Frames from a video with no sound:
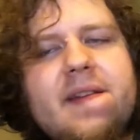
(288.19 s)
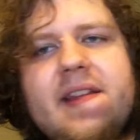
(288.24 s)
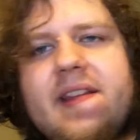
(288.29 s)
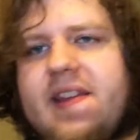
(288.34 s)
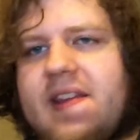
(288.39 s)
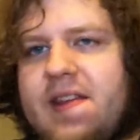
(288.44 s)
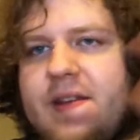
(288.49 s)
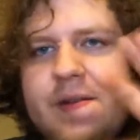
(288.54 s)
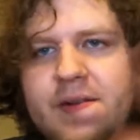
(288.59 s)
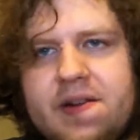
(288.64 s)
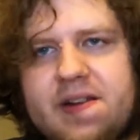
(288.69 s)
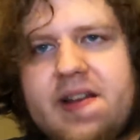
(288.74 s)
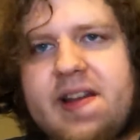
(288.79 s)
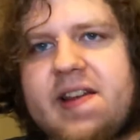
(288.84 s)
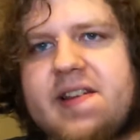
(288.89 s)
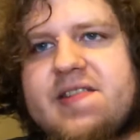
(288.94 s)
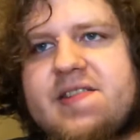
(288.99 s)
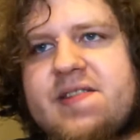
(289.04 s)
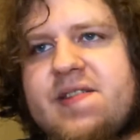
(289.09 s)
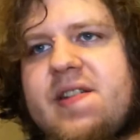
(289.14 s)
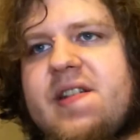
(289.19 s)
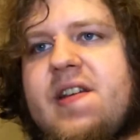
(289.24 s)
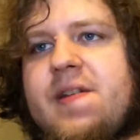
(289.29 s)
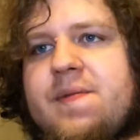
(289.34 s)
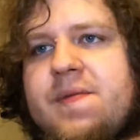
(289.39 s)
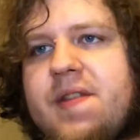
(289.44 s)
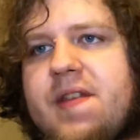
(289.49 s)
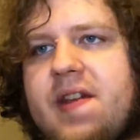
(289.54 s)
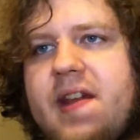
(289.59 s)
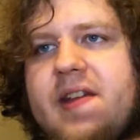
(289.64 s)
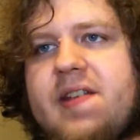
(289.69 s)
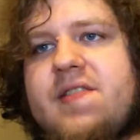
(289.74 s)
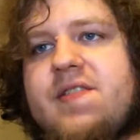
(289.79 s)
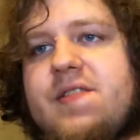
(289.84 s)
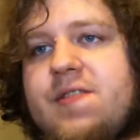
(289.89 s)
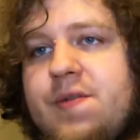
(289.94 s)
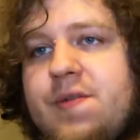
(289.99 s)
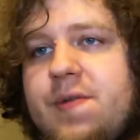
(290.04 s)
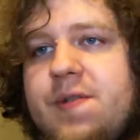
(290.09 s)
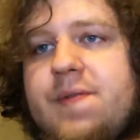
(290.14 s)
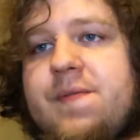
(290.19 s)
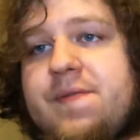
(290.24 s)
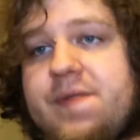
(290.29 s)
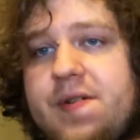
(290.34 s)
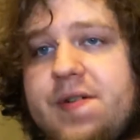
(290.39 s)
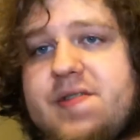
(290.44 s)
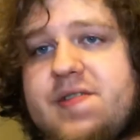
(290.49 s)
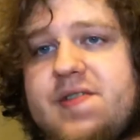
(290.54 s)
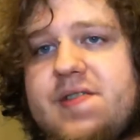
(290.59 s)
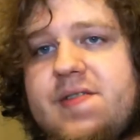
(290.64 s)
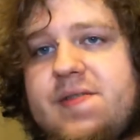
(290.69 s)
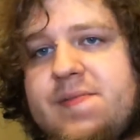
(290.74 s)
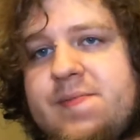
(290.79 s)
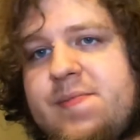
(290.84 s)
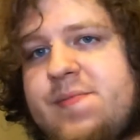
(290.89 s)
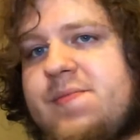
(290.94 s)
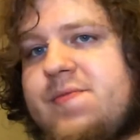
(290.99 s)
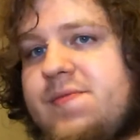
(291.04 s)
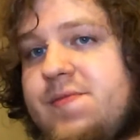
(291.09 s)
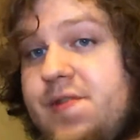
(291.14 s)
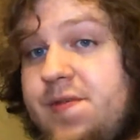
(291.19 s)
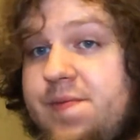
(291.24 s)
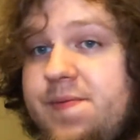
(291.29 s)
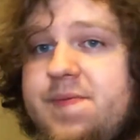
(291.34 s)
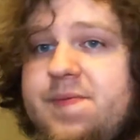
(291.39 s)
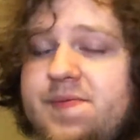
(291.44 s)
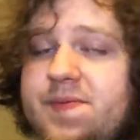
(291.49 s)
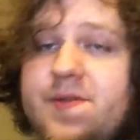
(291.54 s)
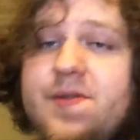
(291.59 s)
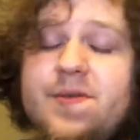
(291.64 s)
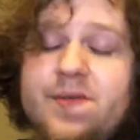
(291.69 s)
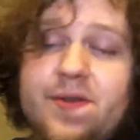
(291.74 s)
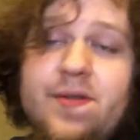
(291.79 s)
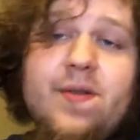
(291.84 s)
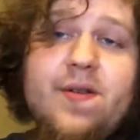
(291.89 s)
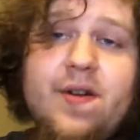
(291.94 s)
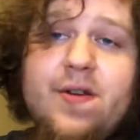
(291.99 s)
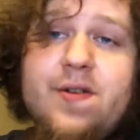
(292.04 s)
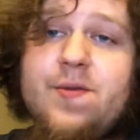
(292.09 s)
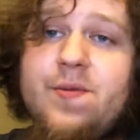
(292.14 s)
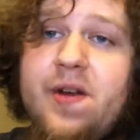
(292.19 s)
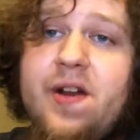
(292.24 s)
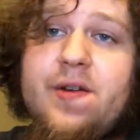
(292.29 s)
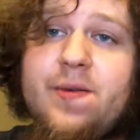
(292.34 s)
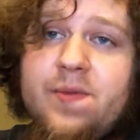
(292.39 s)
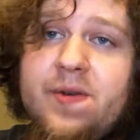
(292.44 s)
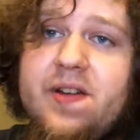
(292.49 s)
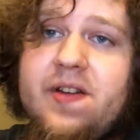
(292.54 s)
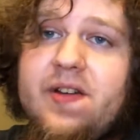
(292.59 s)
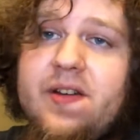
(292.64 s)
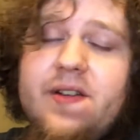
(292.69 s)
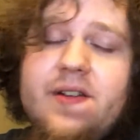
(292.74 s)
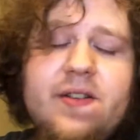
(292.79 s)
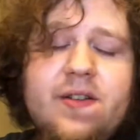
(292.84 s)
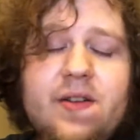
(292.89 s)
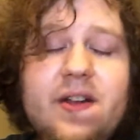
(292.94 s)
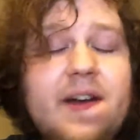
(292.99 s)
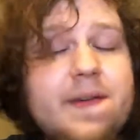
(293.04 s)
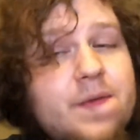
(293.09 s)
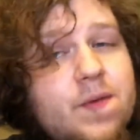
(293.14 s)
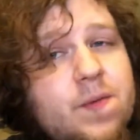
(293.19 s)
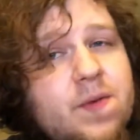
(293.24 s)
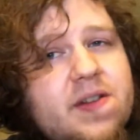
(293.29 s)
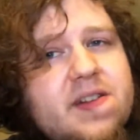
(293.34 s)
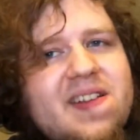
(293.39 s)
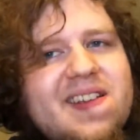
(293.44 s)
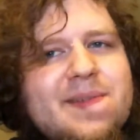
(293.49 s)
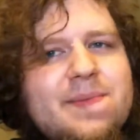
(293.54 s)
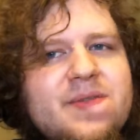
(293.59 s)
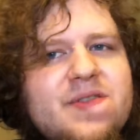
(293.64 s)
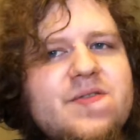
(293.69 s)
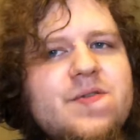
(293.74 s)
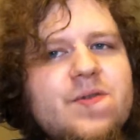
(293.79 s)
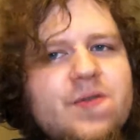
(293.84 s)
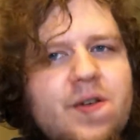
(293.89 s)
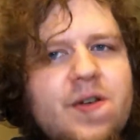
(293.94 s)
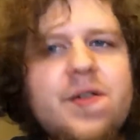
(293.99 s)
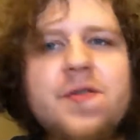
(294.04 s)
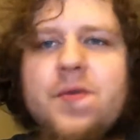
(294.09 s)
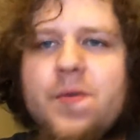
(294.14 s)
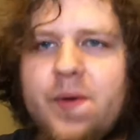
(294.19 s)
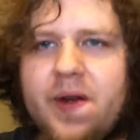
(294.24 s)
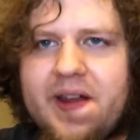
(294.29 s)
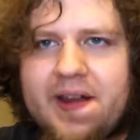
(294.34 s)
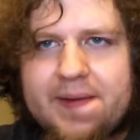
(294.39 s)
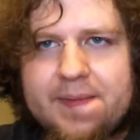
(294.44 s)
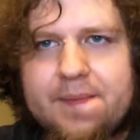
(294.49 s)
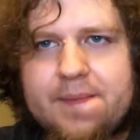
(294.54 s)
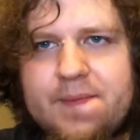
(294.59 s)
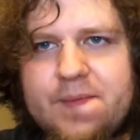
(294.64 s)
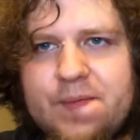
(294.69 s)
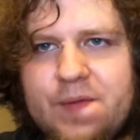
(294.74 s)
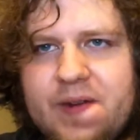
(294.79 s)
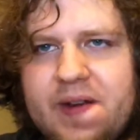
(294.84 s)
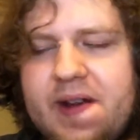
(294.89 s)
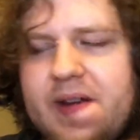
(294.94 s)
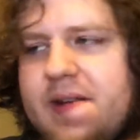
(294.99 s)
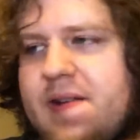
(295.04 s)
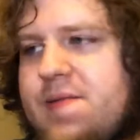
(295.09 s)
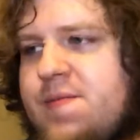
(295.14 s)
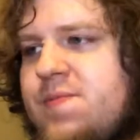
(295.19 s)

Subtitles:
Either case, if they do it first, you're on your way to winning. You haven't won yet, but you're on your way, okay?